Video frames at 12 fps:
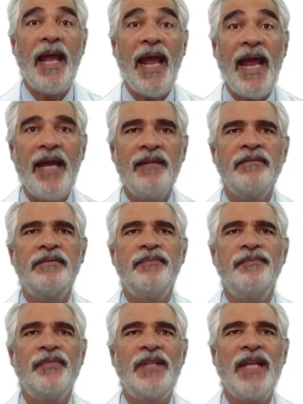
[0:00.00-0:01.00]

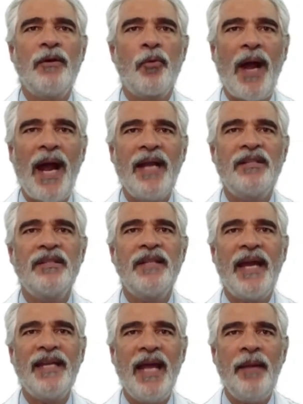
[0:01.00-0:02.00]
and the right
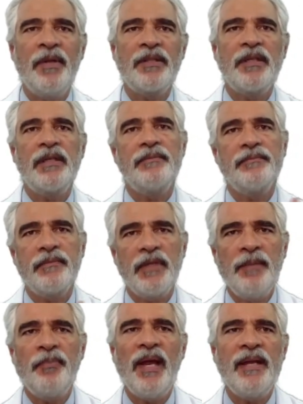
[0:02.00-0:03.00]
diameter
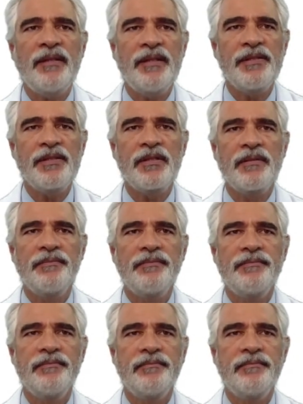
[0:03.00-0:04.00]
implanters.
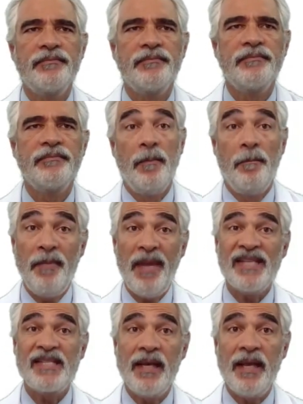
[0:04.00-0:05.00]

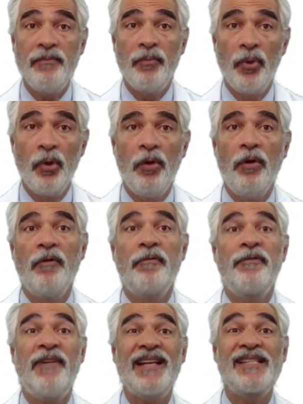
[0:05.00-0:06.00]
Methylene blue
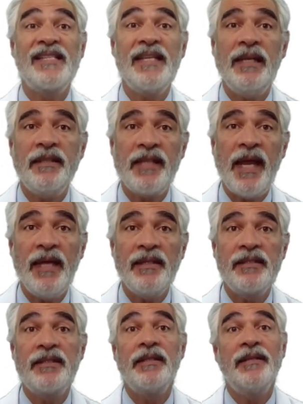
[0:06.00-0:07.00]

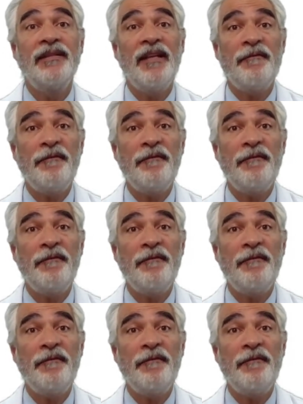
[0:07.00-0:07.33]
facilitates the